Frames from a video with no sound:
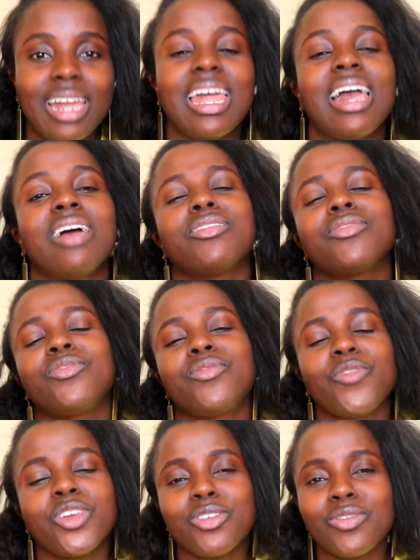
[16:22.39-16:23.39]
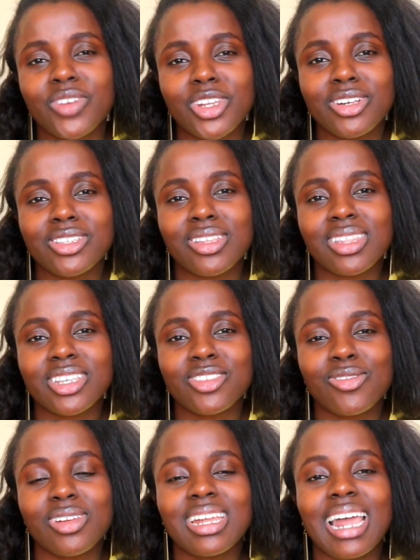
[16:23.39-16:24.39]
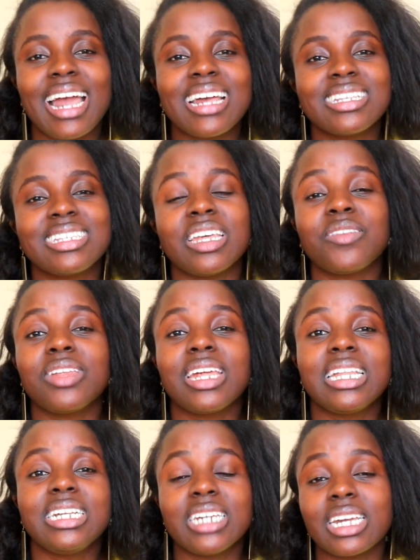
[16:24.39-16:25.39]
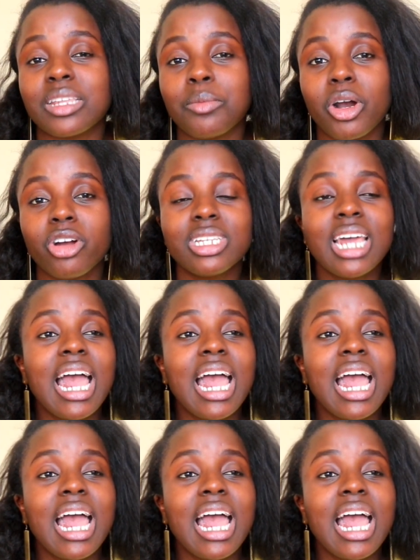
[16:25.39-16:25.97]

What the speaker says: I have a few videos on the screen, guys. Definitely check them out.